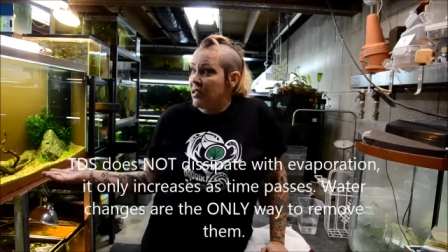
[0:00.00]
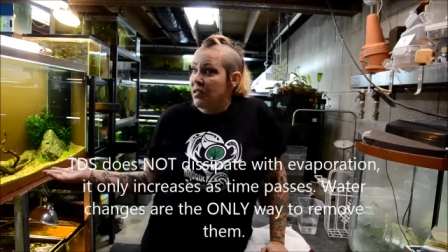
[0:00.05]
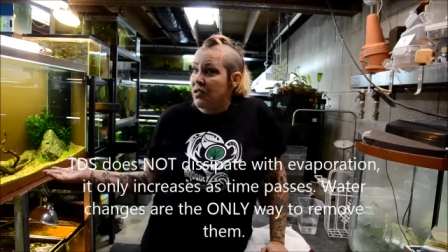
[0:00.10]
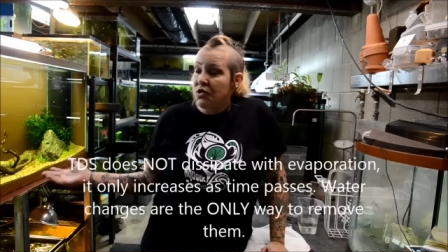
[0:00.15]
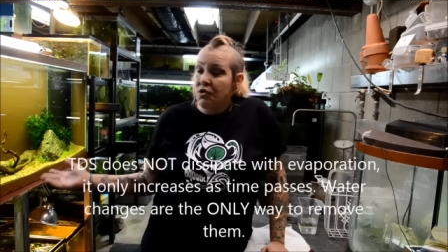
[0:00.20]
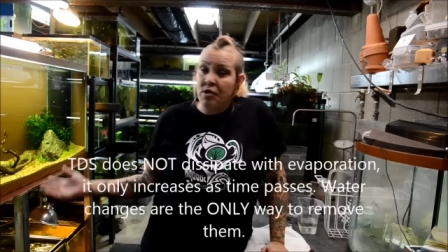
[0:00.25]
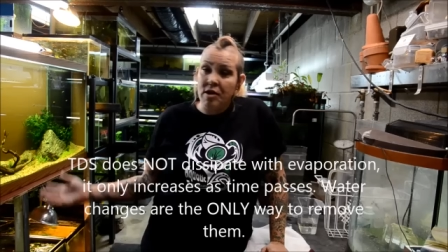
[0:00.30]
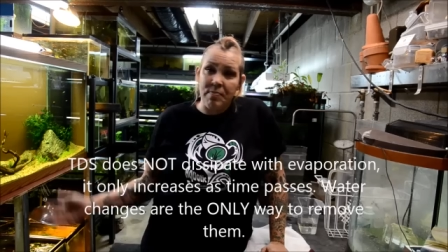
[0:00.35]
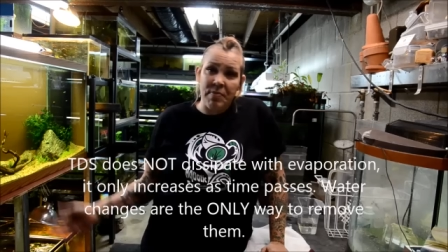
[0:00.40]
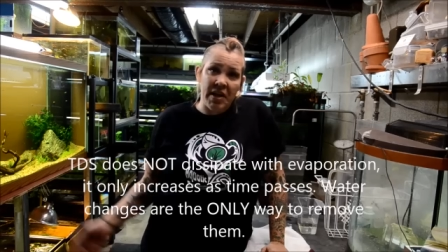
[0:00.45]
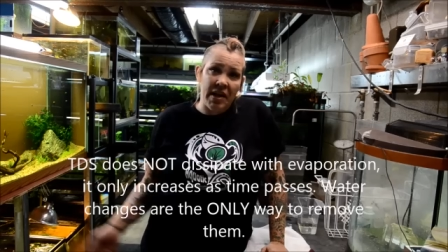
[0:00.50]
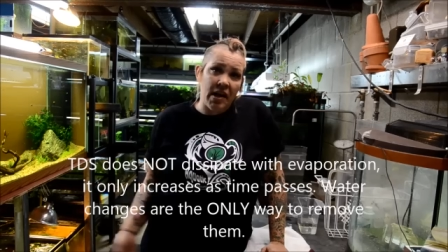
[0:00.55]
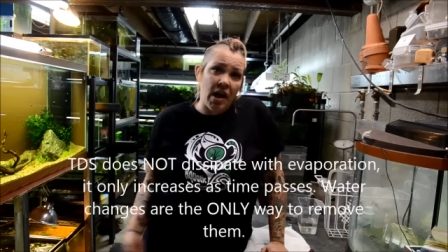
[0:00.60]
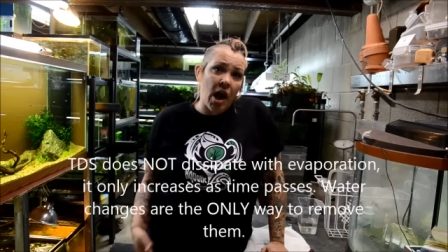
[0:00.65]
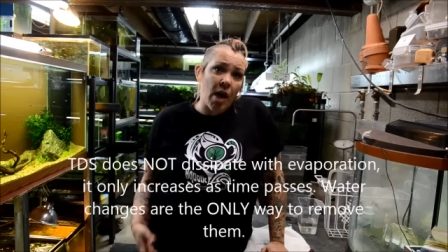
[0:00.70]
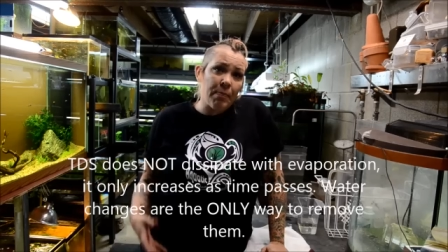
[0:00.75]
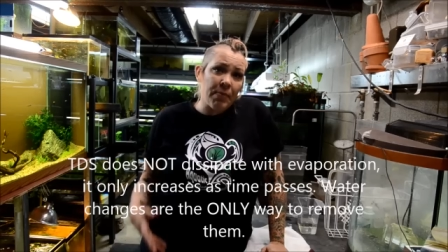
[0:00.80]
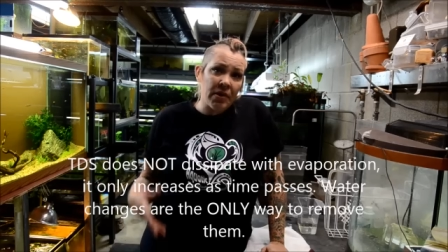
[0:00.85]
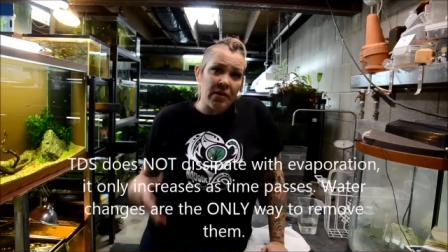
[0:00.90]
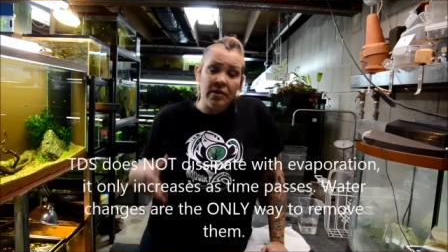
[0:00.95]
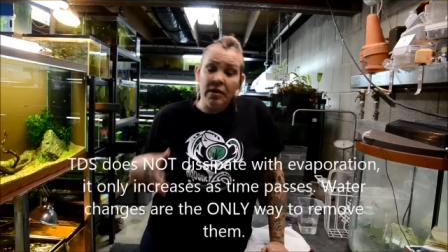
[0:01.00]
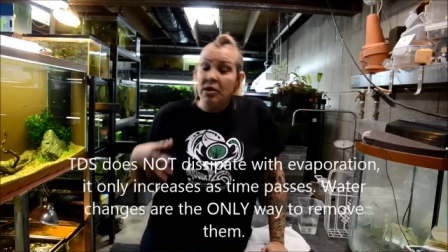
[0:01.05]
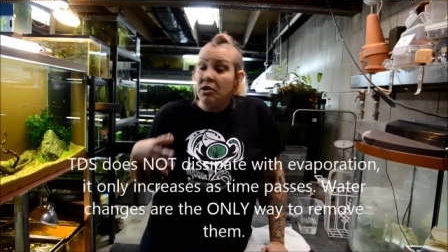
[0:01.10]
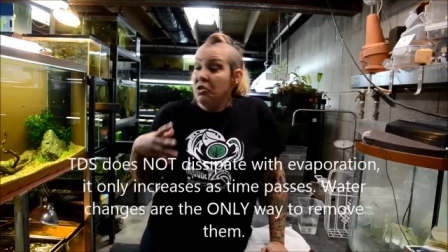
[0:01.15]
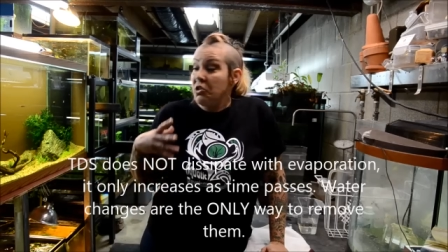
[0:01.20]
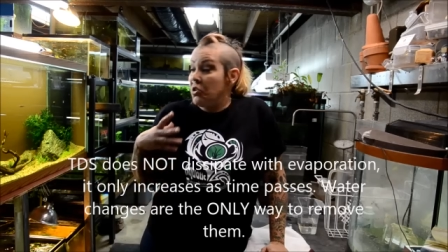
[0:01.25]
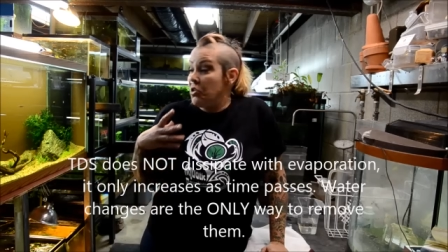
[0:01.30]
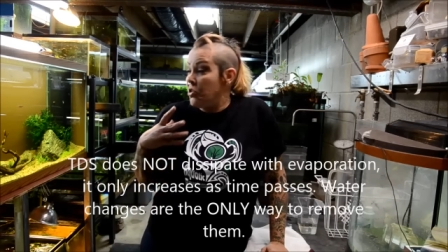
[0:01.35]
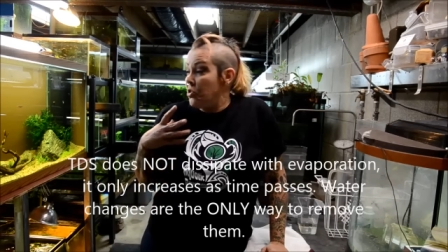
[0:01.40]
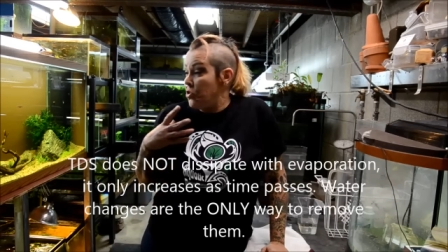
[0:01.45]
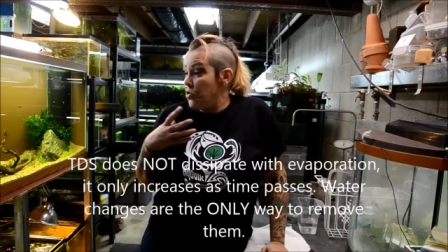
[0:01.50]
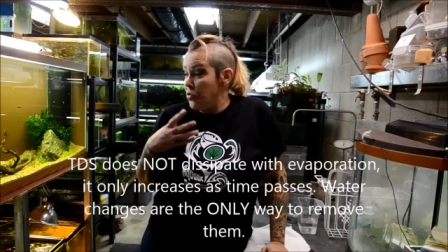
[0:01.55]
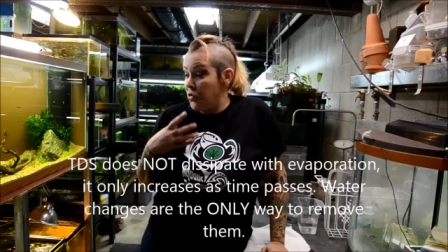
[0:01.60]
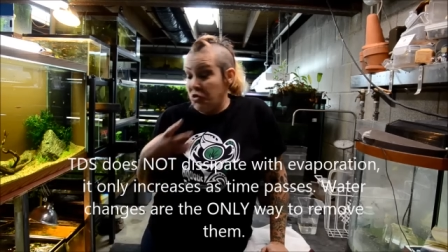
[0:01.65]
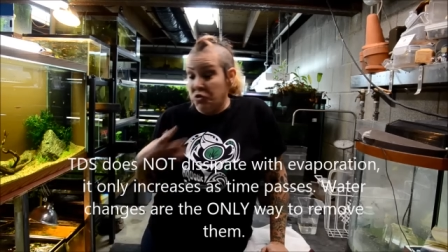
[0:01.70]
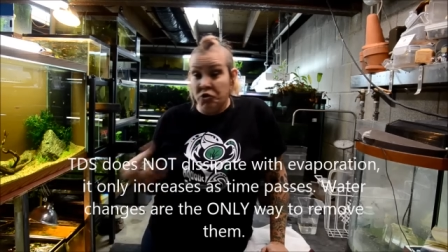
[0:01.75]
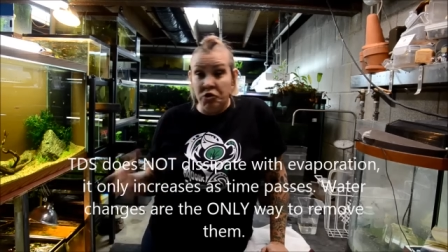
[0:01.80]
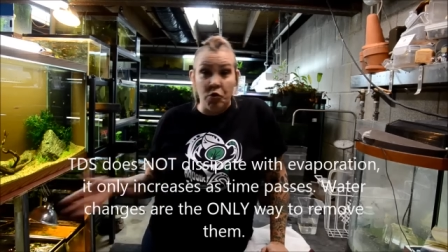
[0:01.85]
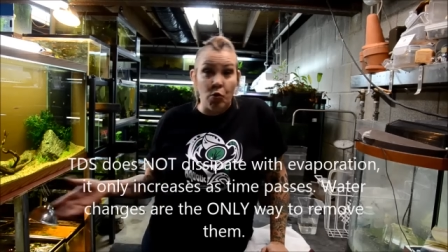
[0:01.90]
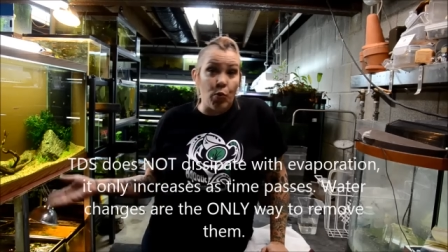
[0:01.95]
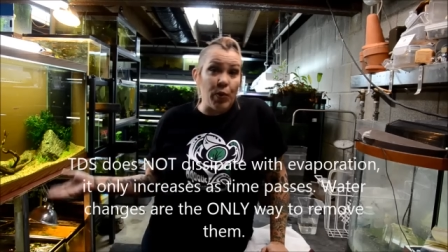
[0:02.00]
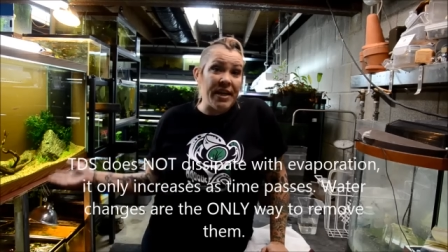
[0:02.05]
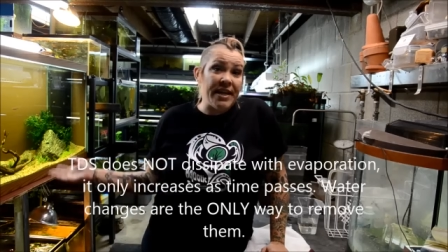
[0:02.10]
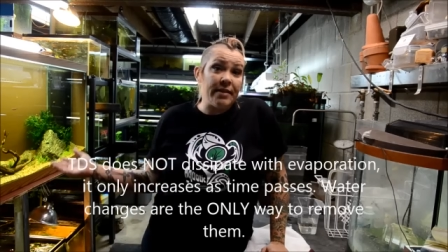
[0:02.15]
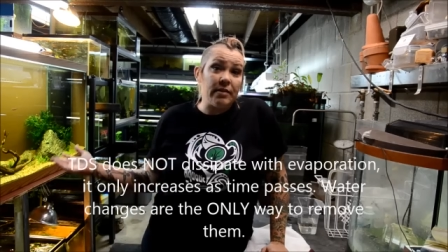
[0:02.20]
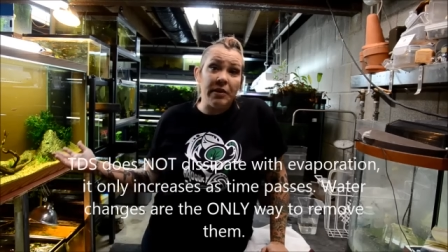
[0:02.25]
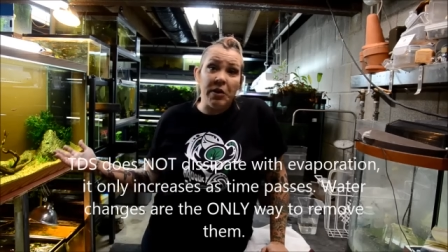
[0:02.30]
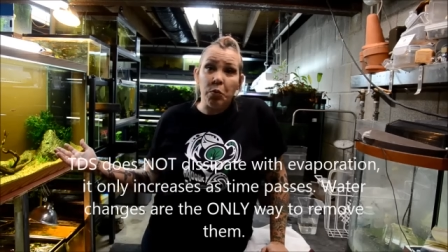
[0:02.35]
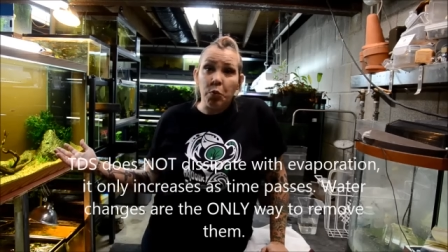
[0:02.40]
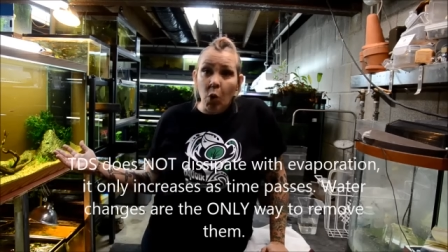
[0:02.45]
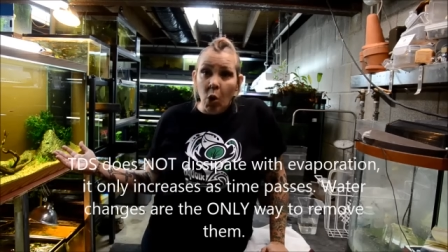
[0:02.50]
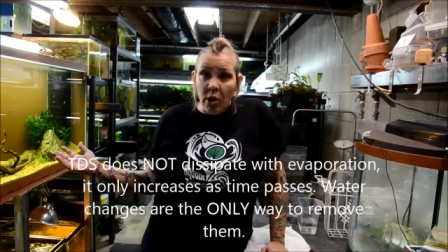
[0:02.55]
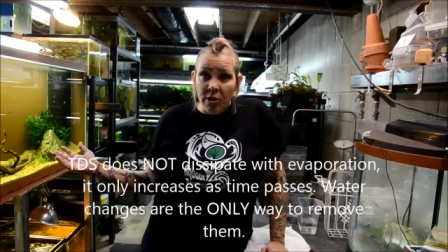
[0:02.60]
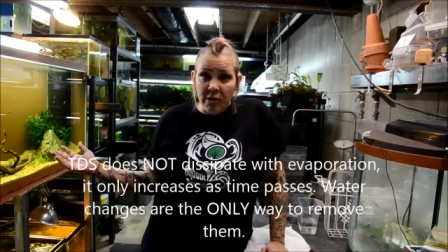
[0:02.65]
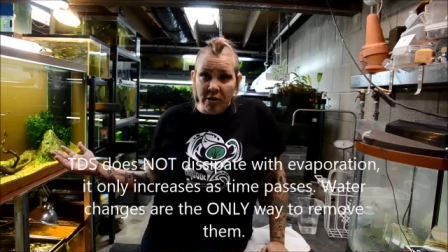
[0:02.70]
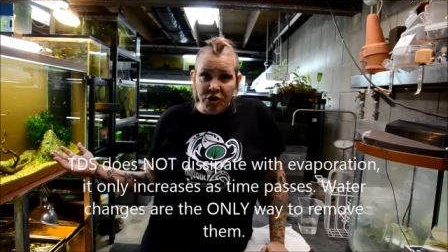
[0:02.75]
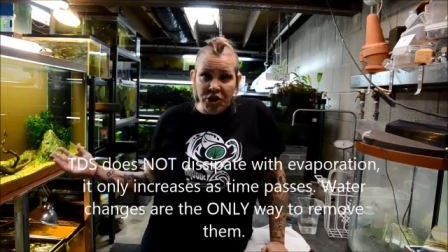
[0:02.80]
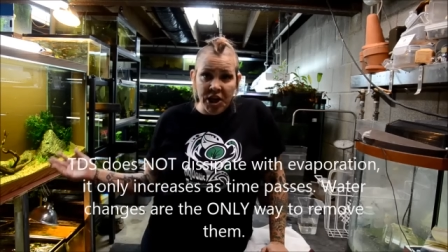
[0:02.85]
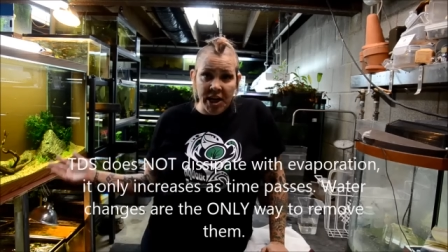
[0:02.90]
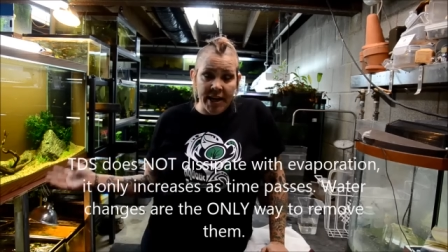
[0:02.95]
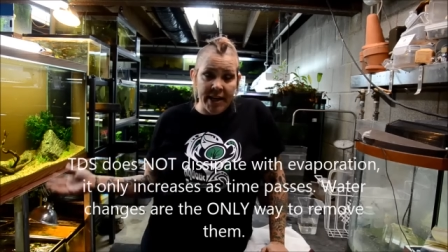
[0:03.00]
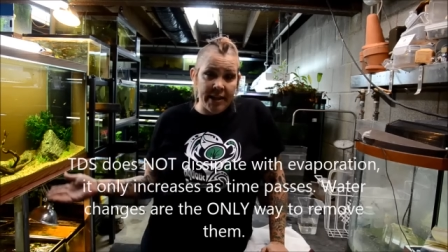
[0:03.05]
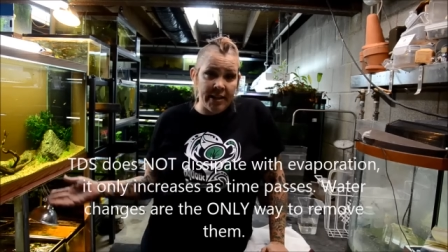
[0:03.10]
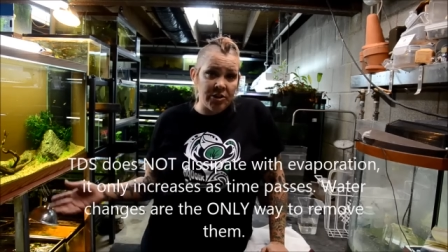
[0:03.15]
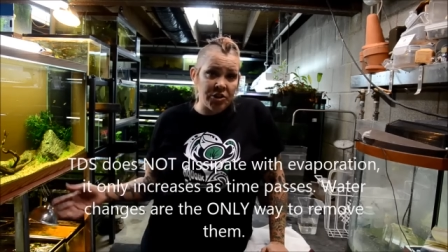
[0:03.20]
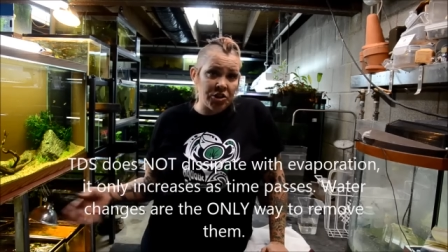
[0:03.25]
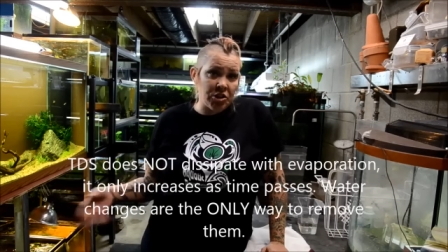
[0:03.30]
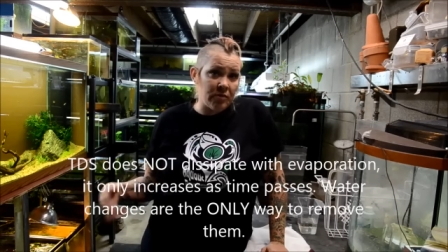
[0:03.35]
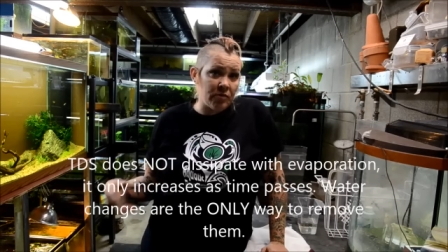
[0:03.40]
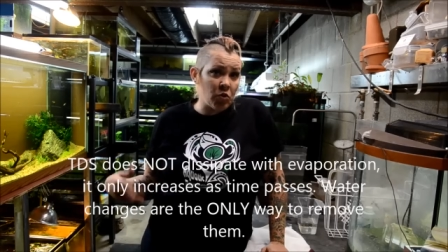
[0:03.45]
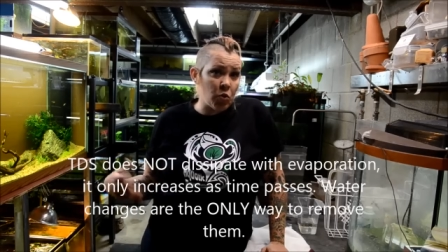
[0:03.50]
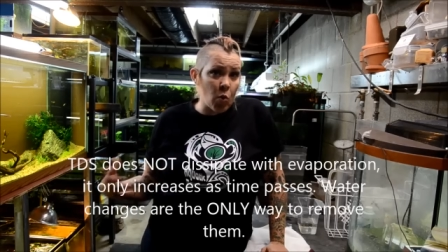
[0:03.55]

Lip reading: is creeping up, you do your weekly water change of